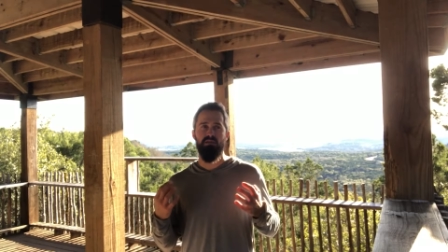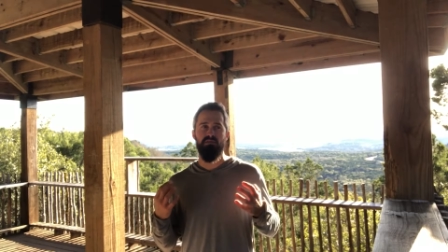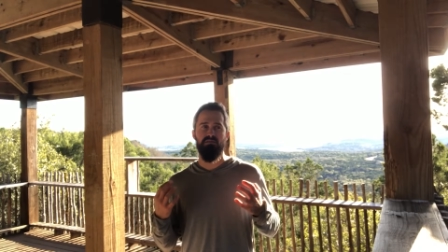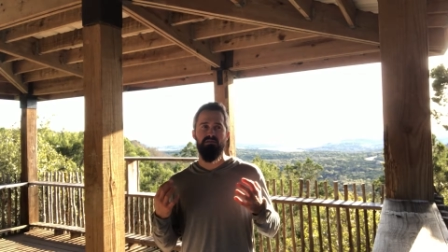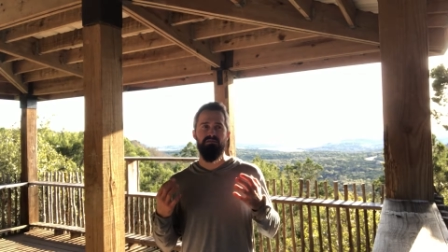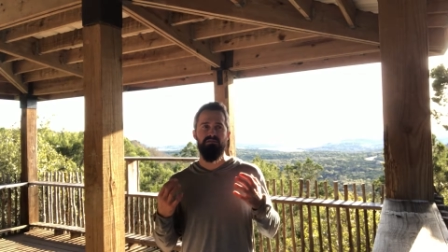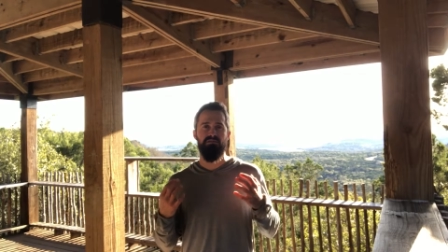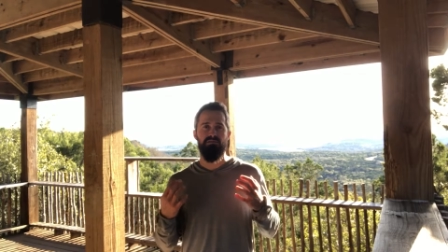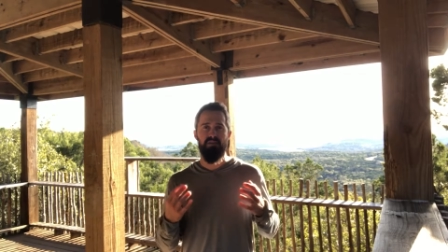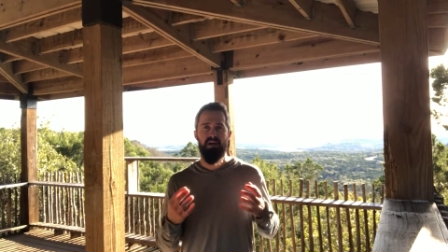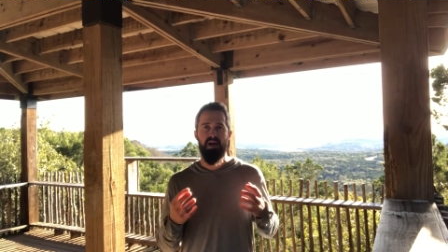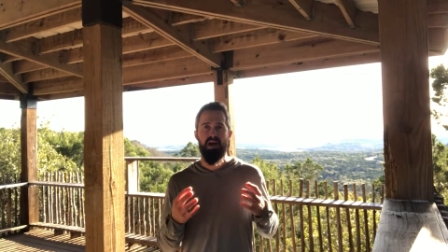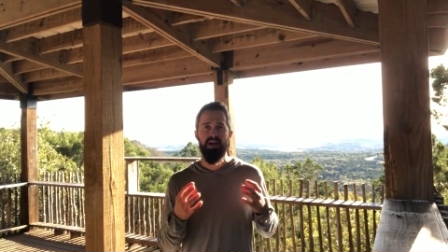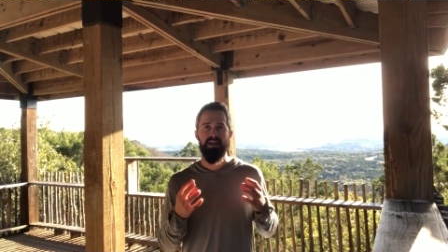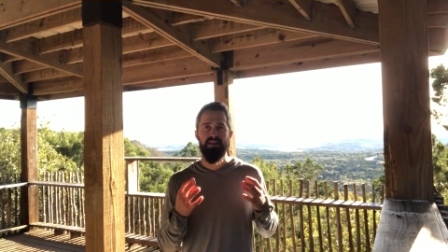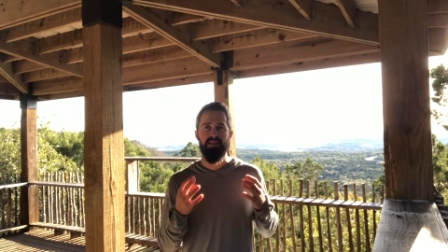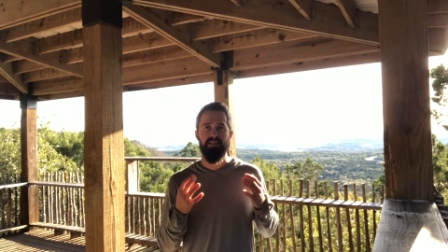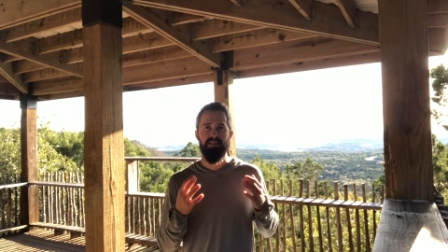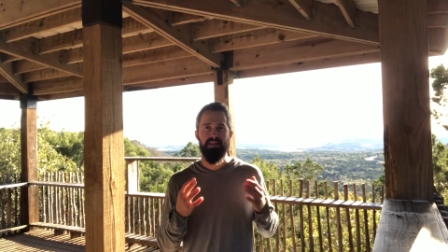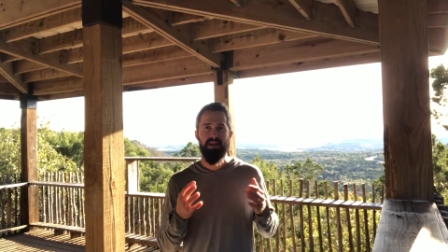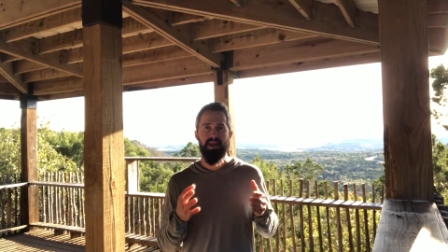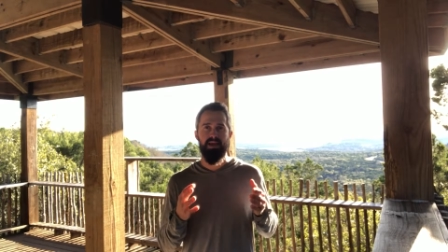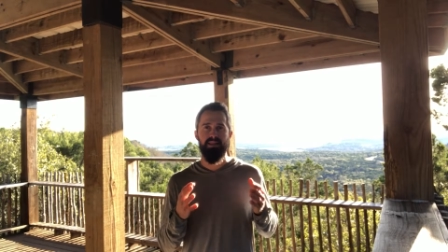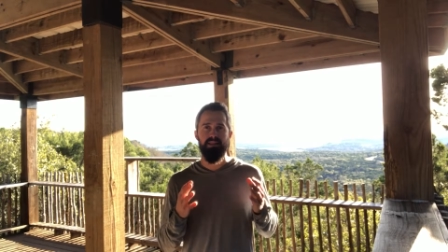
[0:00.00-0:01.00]

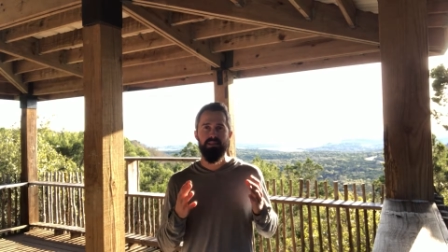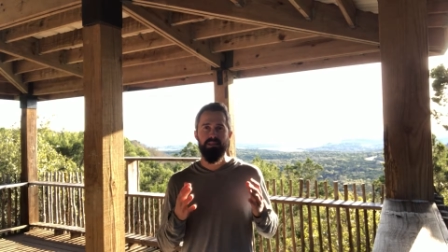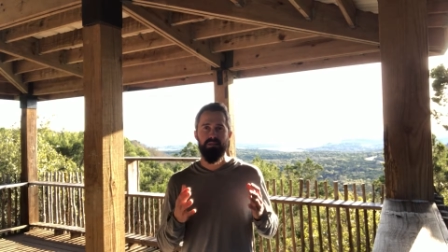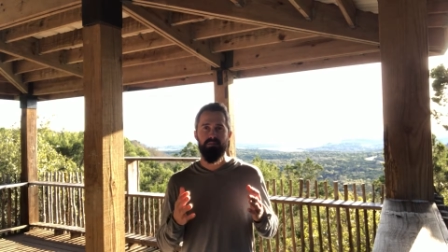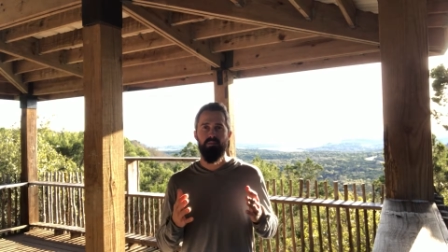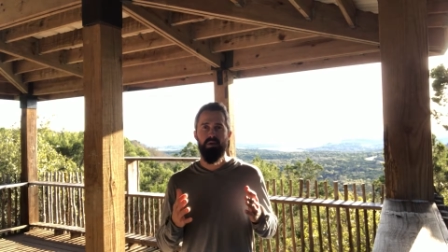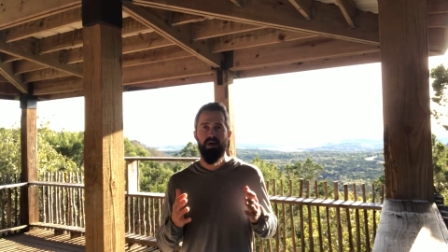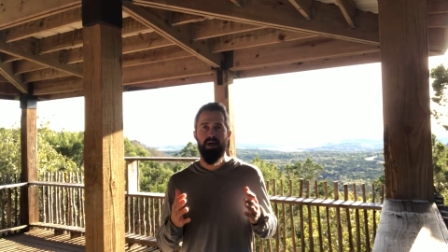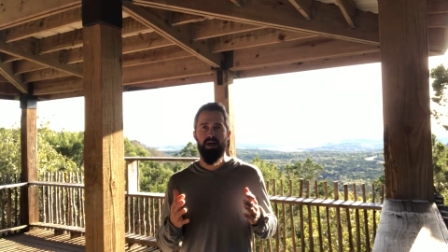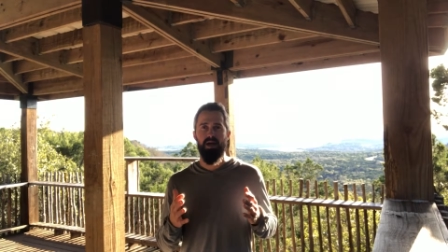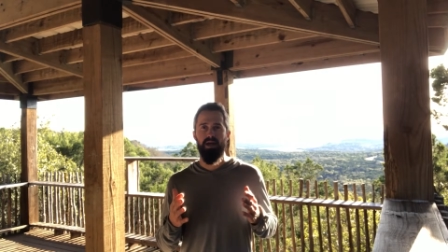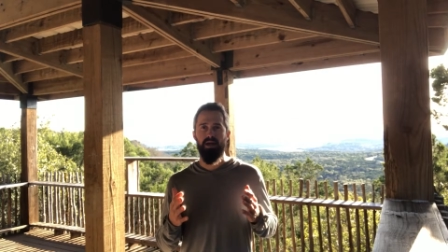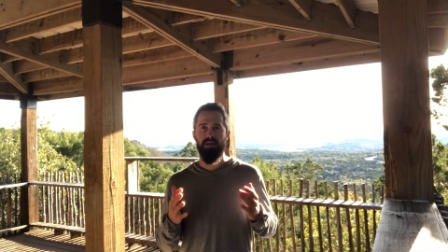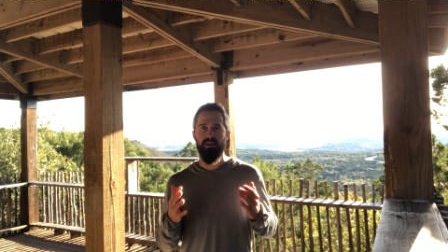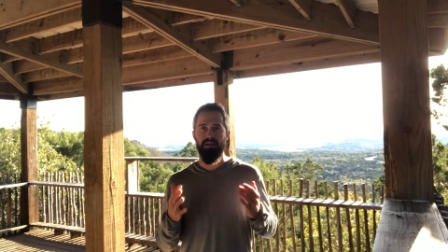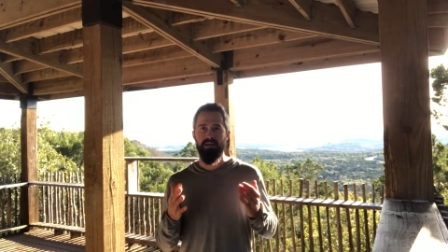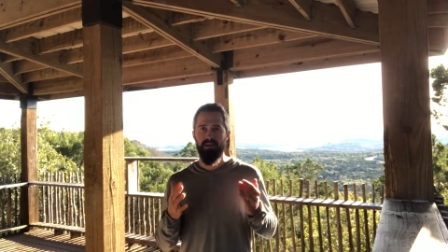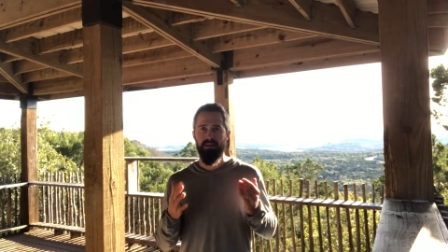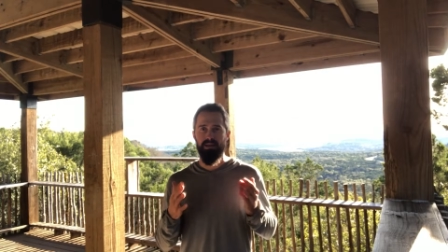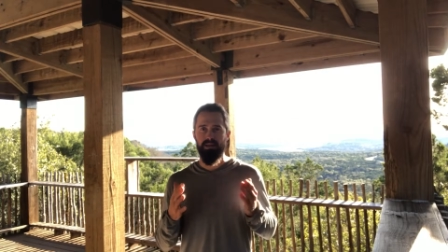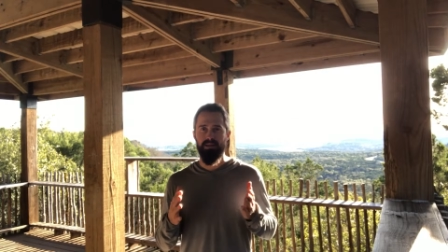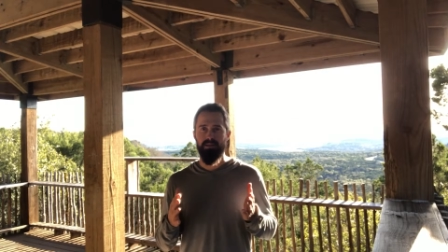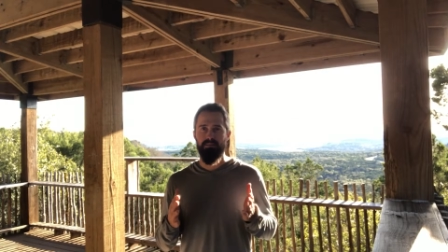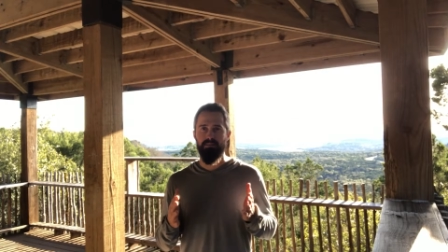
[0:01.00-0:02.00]
find that spot
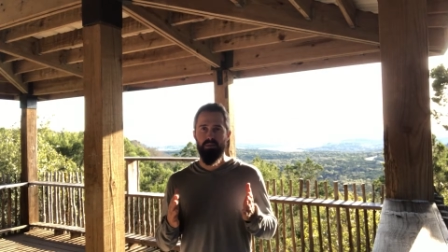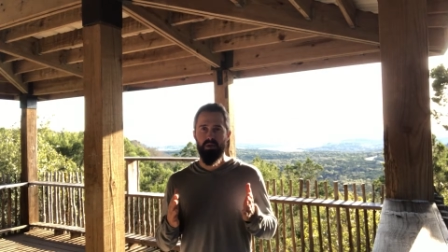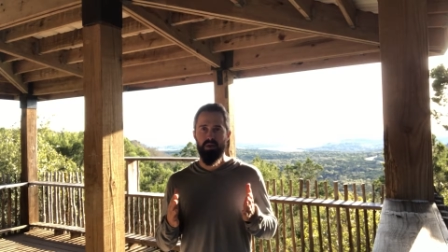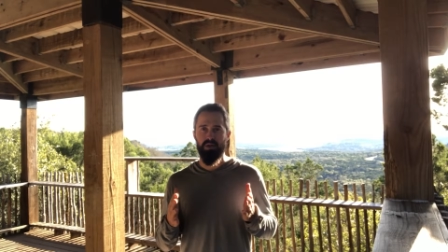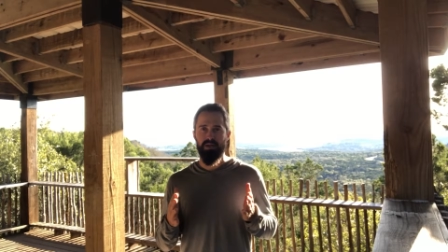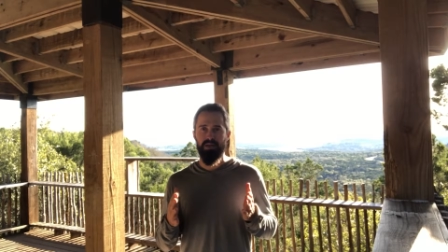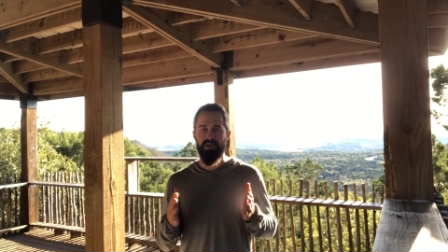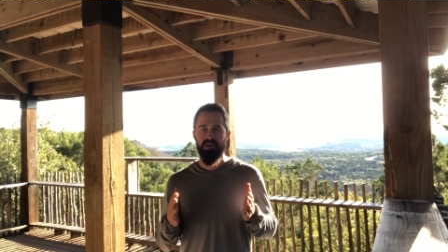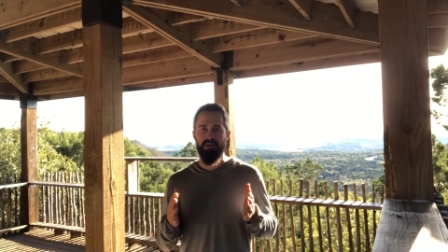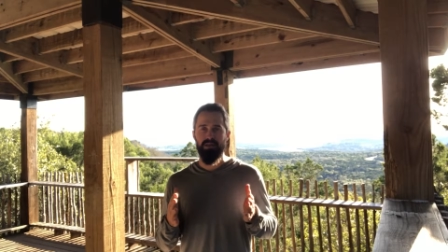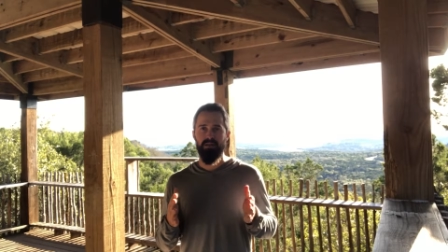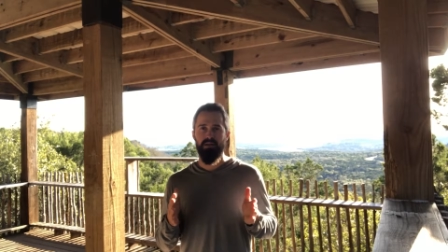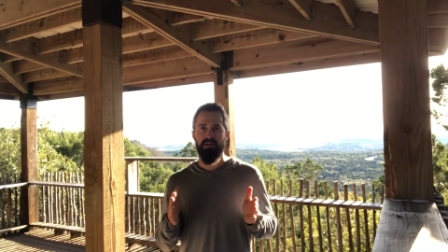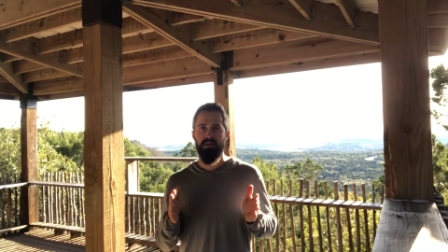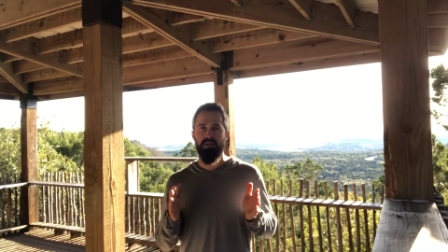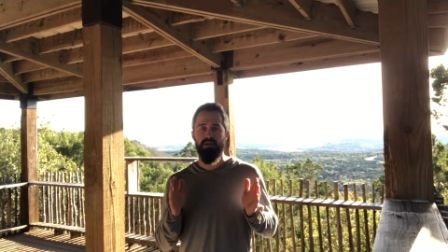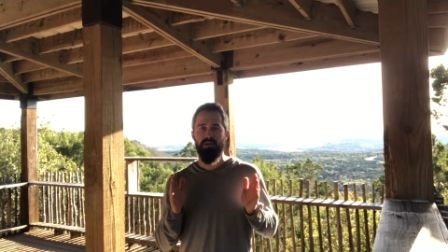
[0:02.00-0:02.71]
in the market